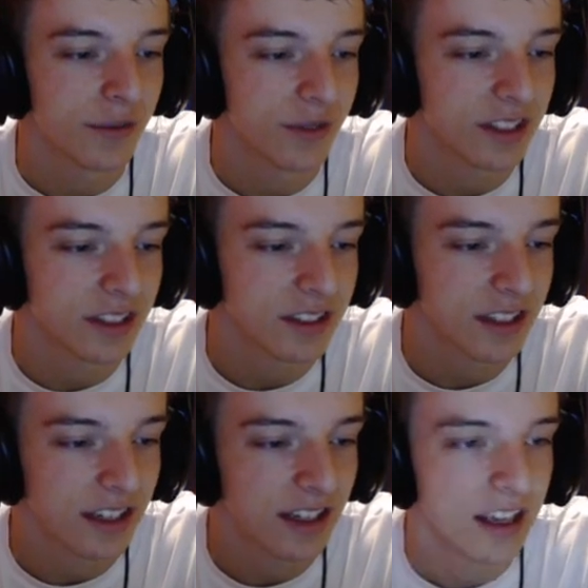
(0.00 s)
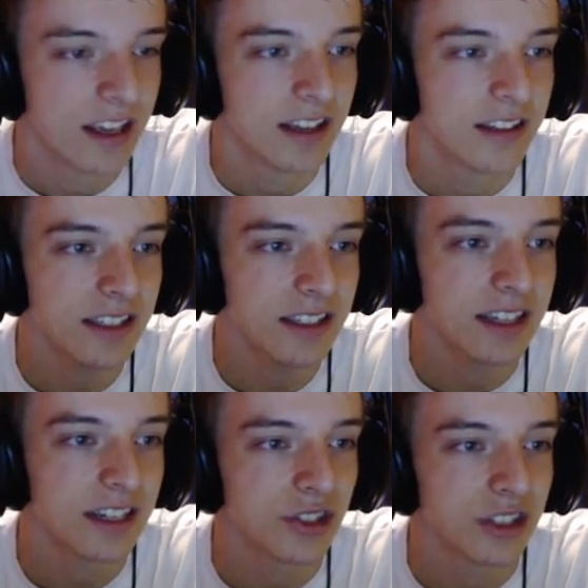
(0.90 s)
instead. This thing's
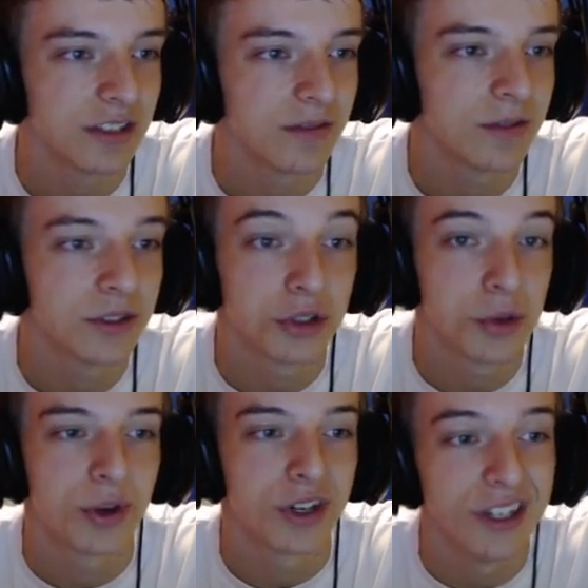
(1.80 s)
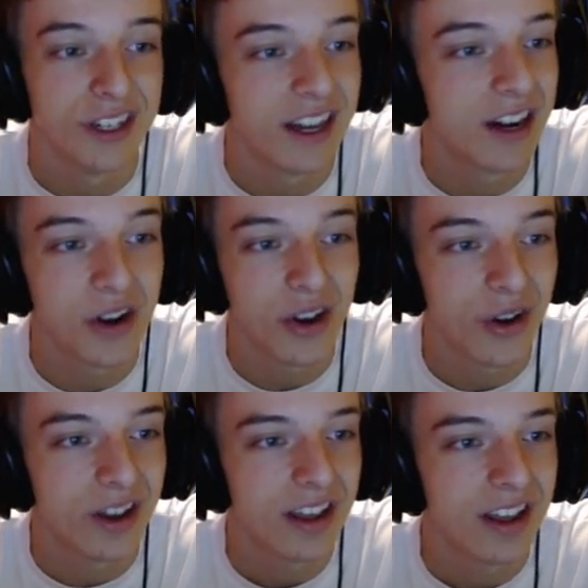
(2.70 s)
actually super good. I don't know.
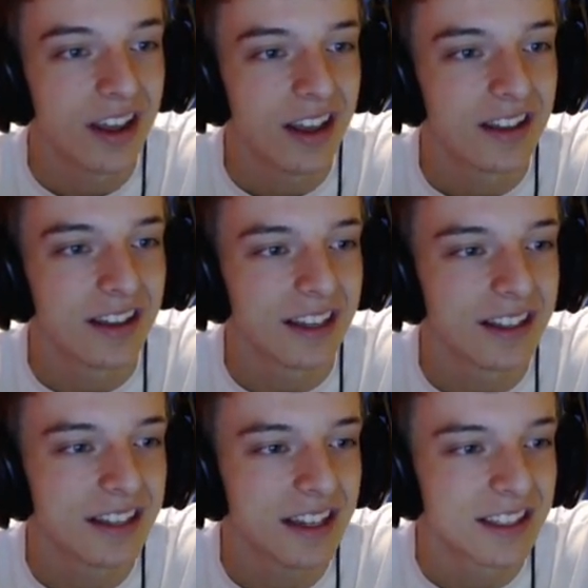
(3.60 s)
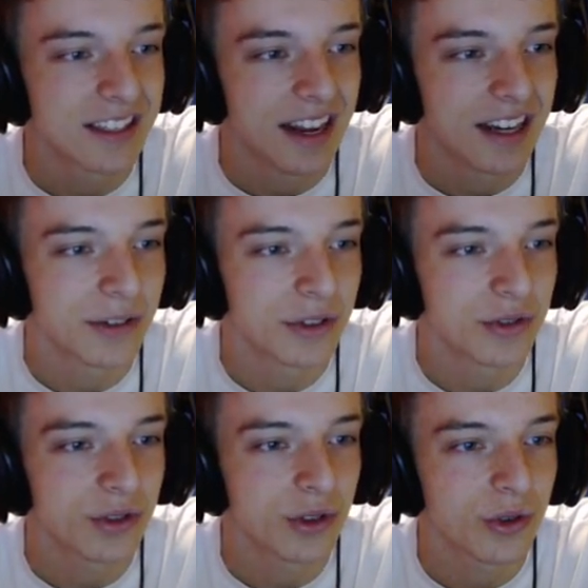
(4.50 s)
Like, it's got static, which is
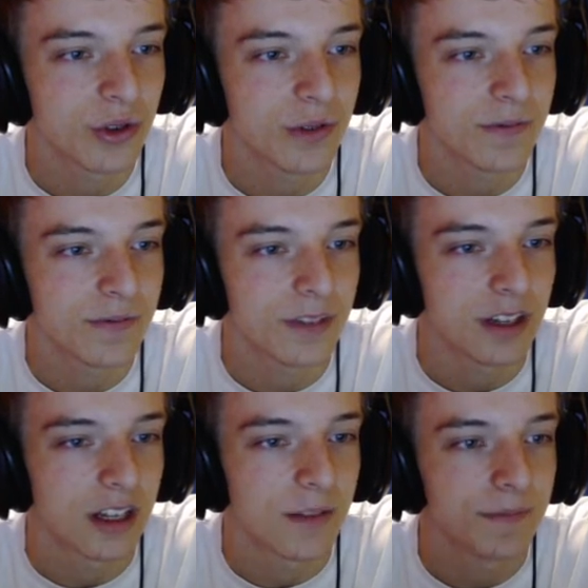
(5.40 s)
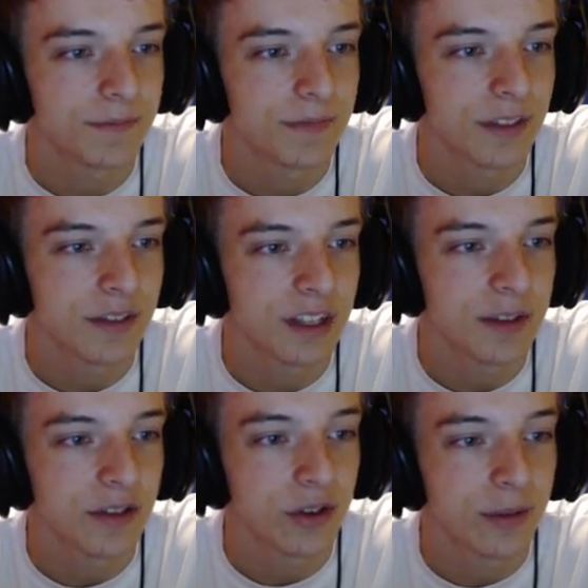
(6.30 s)
really cool. If teams ever
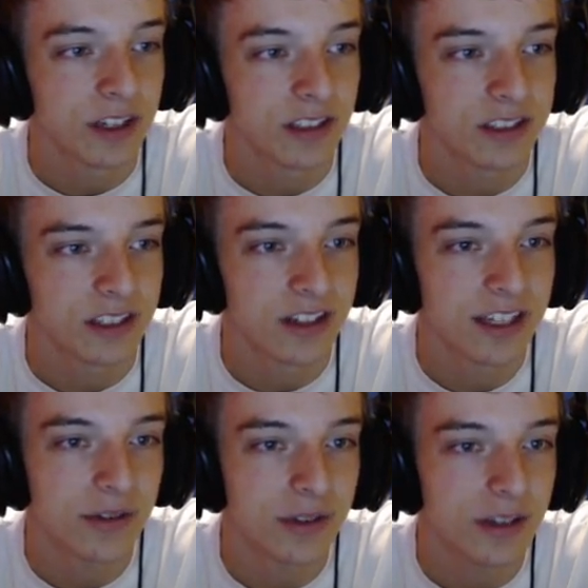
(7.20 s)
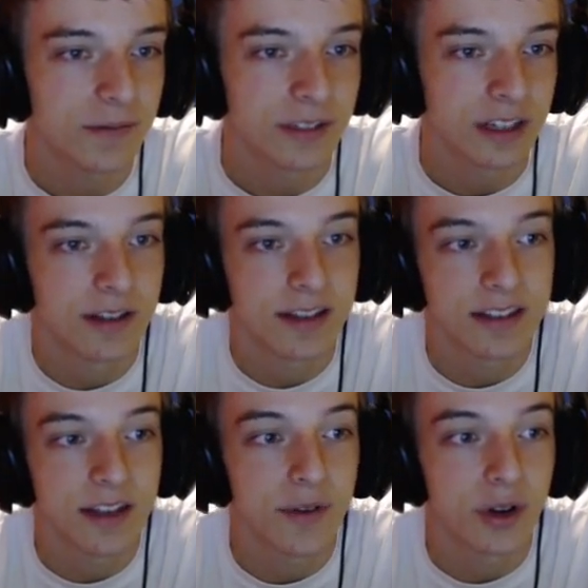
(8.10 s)
want to make contact with it, and that's
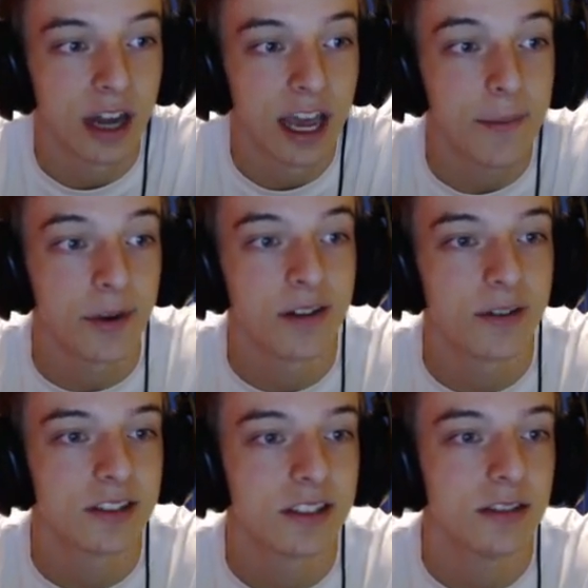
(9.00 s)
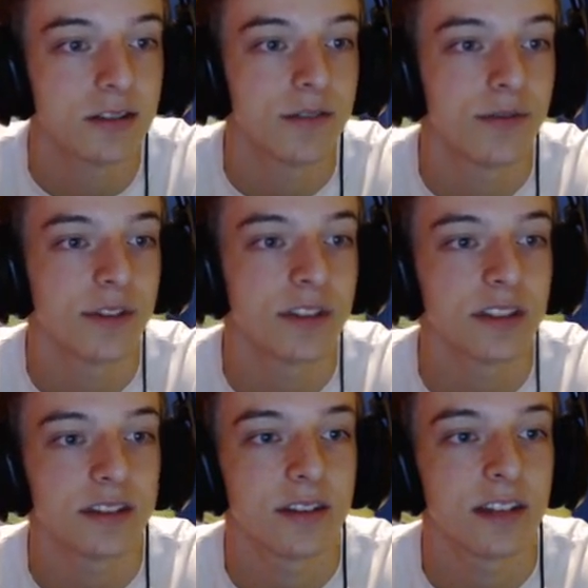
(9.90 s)
definitely going to happen, honestly. If
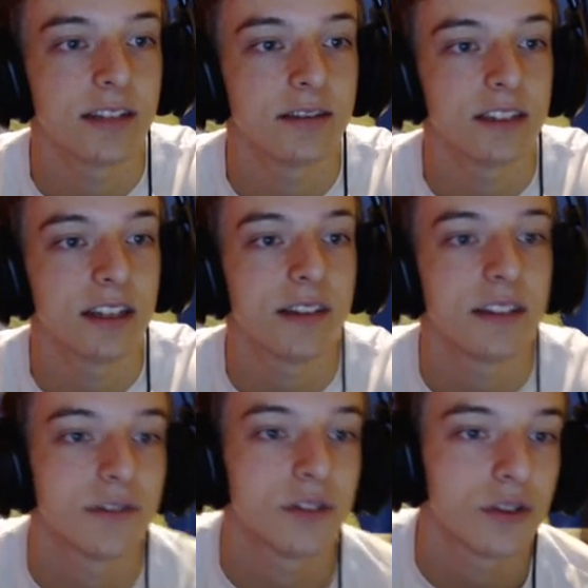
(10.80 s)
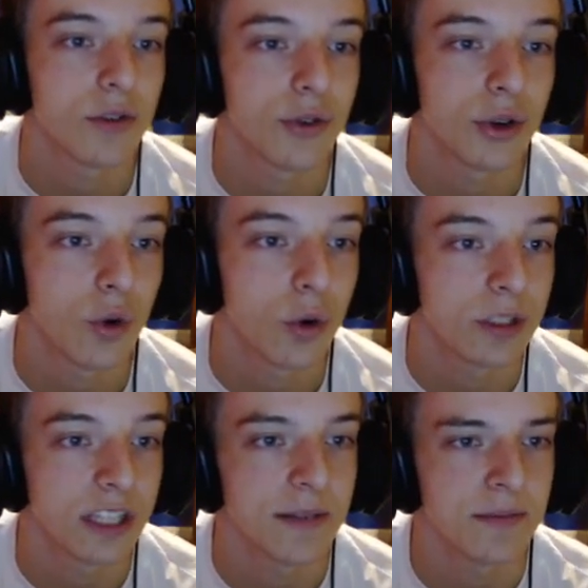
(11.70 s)
it's like anything's ever just going for a normal
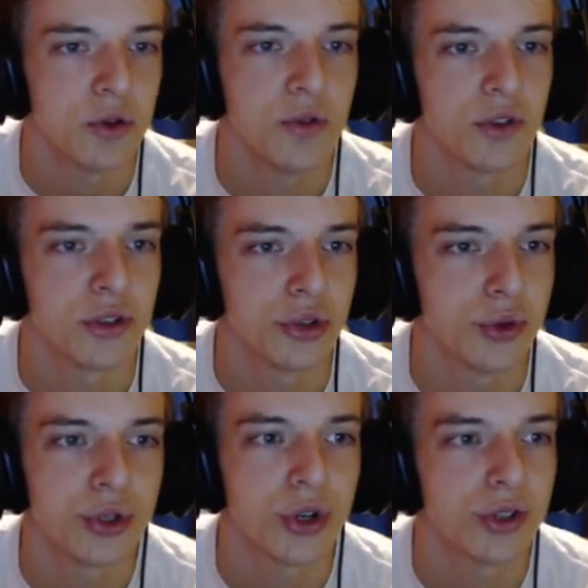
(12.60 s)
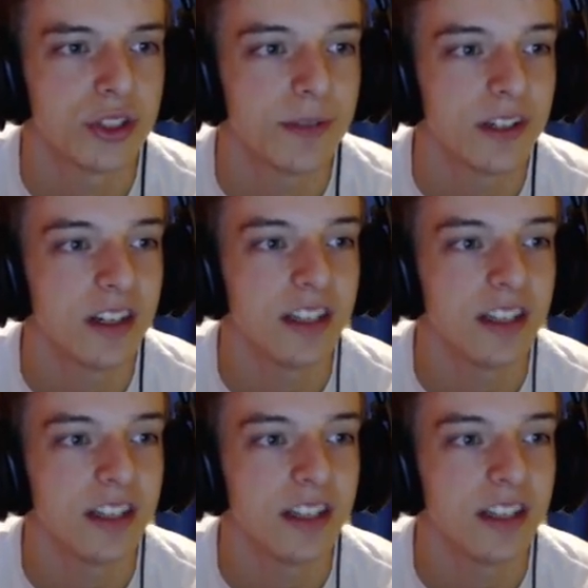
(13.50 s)
type move or a U-turn or something on it,